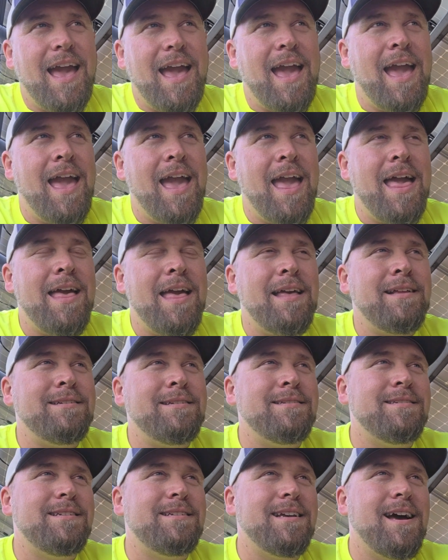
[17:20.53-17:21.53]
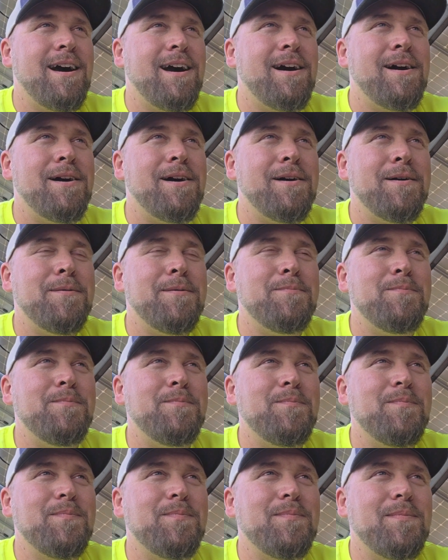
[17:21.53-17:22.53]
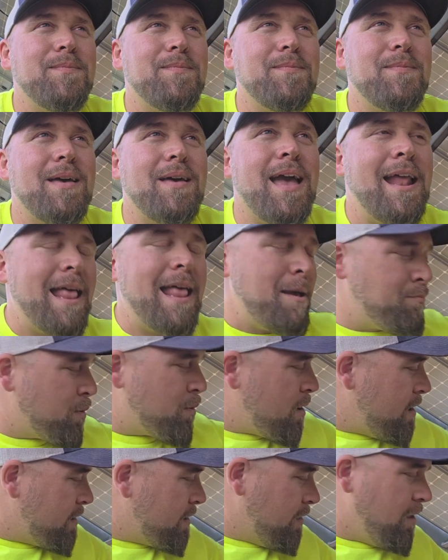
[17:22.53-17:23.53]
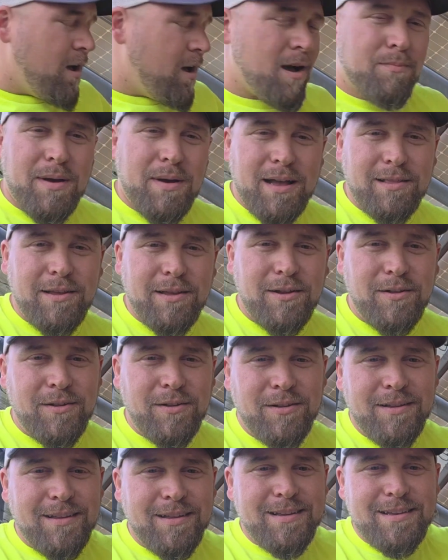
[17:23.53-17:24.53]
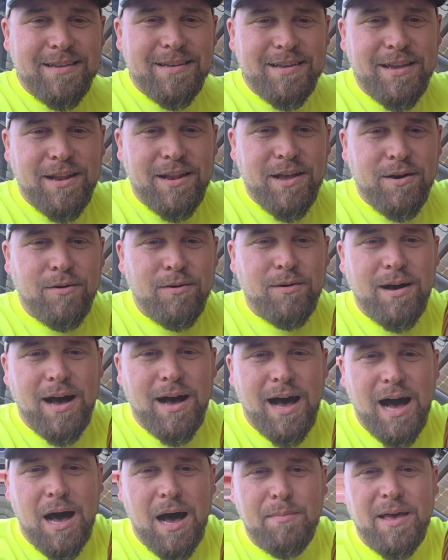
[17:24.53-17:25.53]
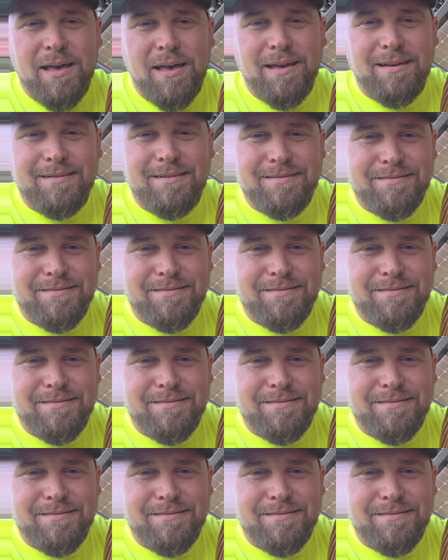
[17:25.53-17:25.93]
And I brought along my little, you know, Hobbit